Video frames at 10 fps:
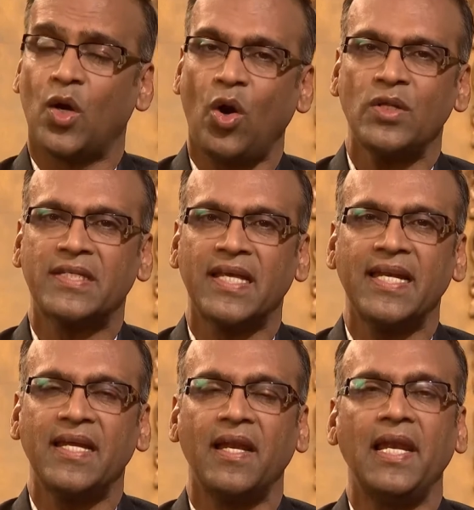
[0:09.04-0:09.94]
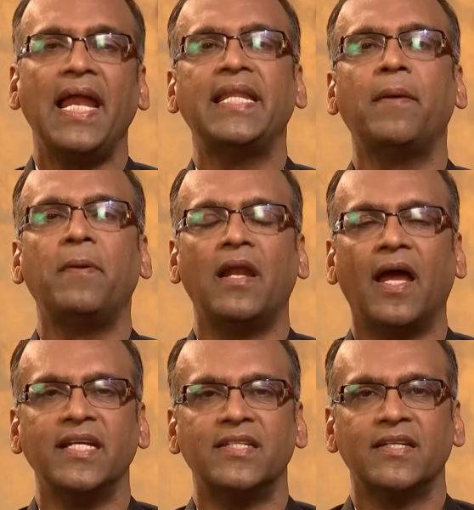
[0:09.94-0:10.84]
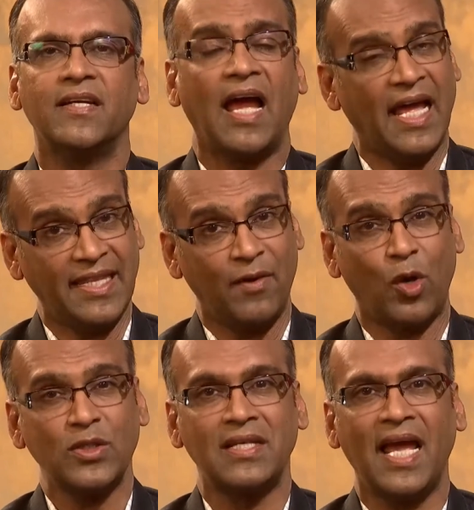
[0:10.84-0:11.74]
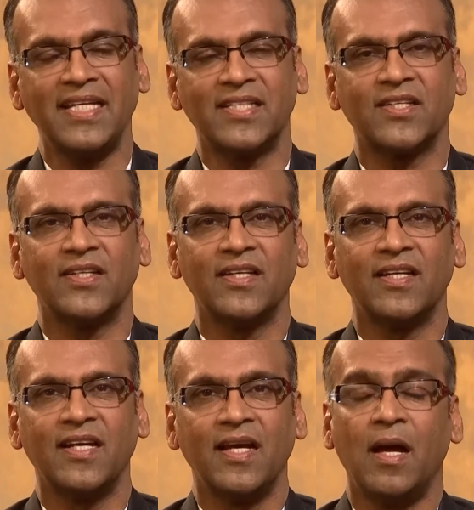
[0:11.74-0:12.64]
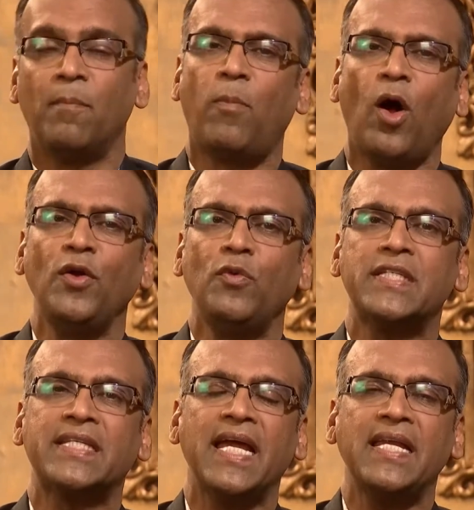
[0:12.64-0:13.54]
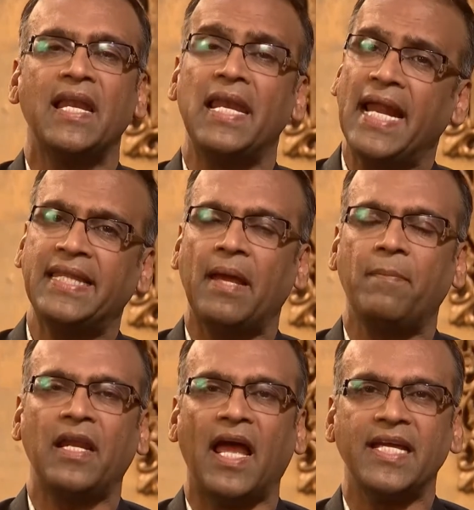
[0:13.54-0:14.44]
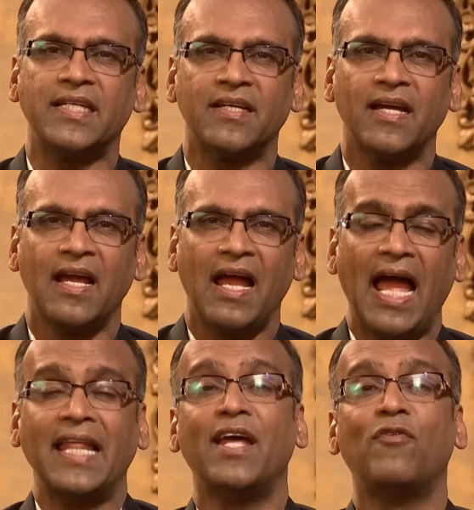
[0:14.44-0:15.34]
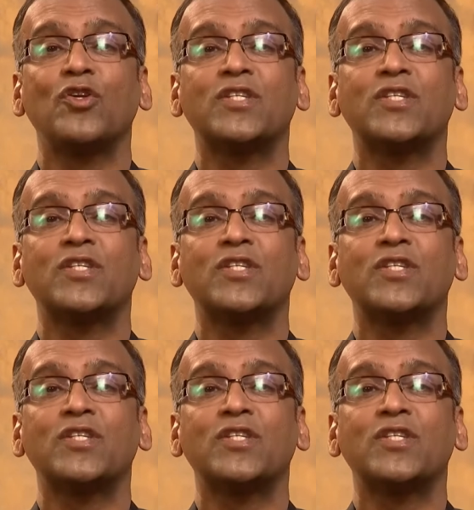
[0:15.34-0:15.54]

God said, Let there be light, and there was light. Bollywood said, Let there be light, and there was